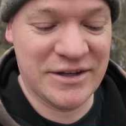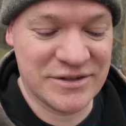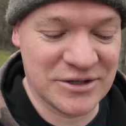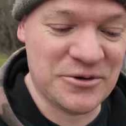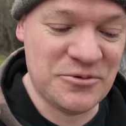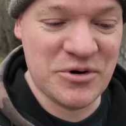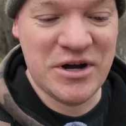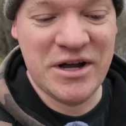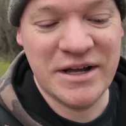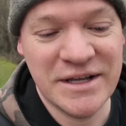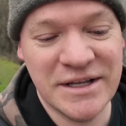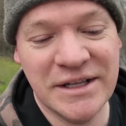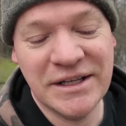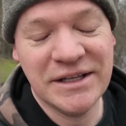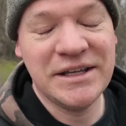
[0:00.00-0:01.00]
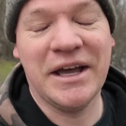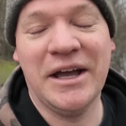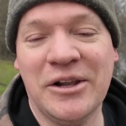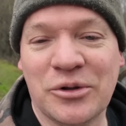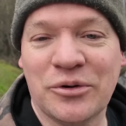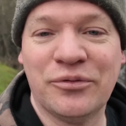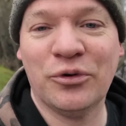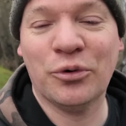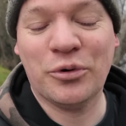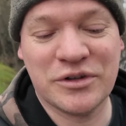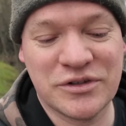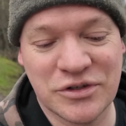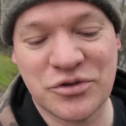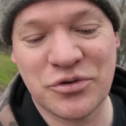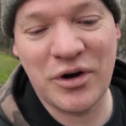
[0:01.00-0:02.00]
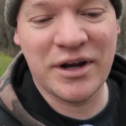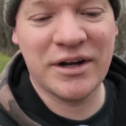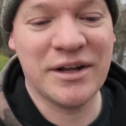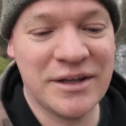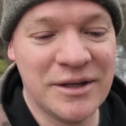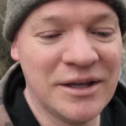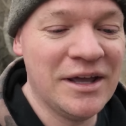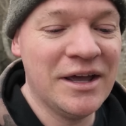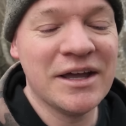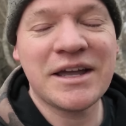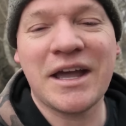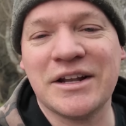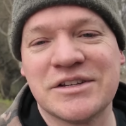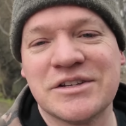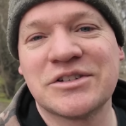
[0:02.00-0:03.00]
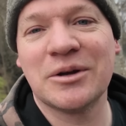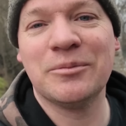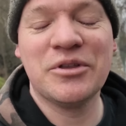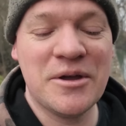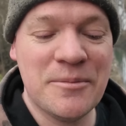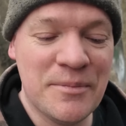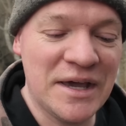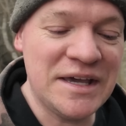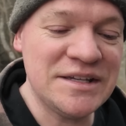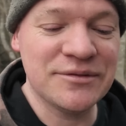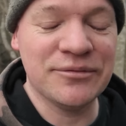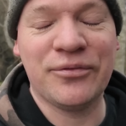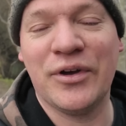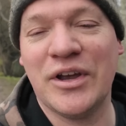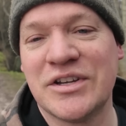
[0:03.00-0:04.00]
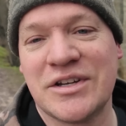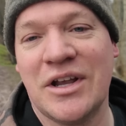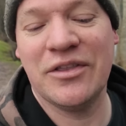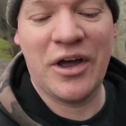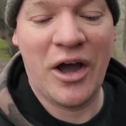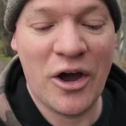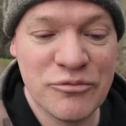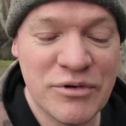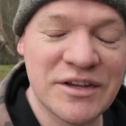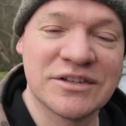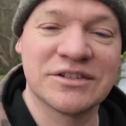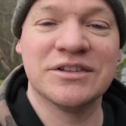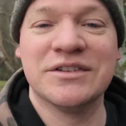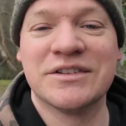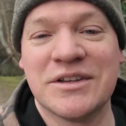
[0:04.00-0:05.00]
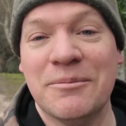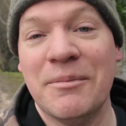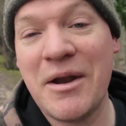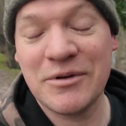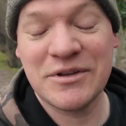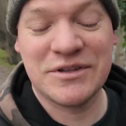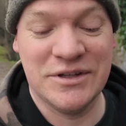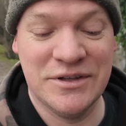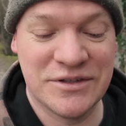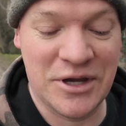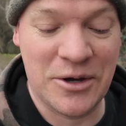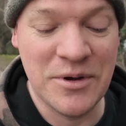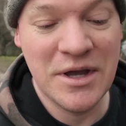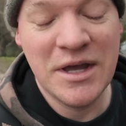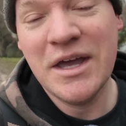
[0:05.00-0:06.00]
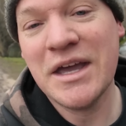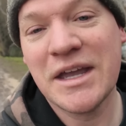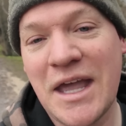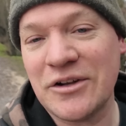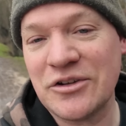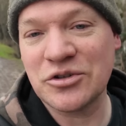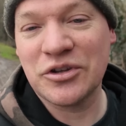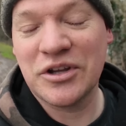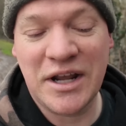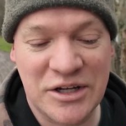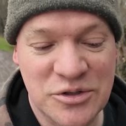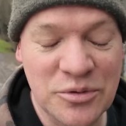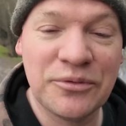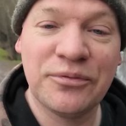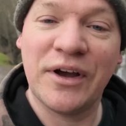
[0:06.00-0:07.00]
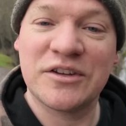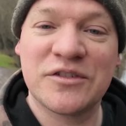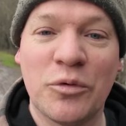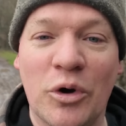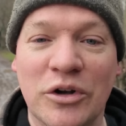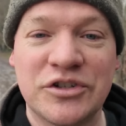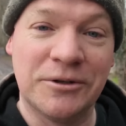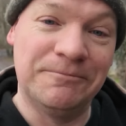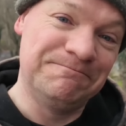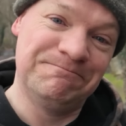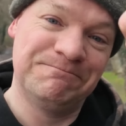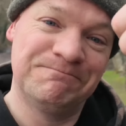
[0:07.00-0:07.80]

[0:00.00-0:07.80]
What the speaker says: So yeah, look forward to trying catching some of the amazing fish that are residents at Merrington. So catch you on the next one. Thanks for watching.